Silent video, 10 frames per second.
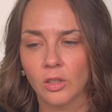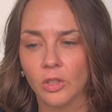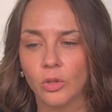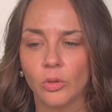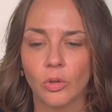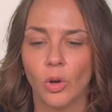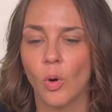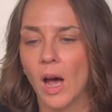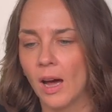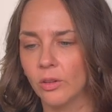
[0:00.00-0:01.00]
You go
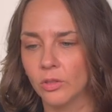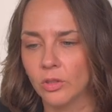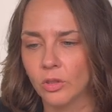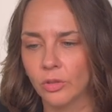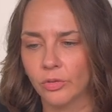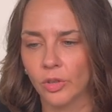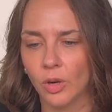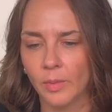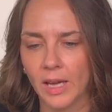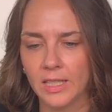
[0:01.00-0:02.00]
out
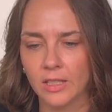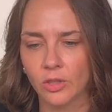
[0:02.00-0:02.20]
from Edit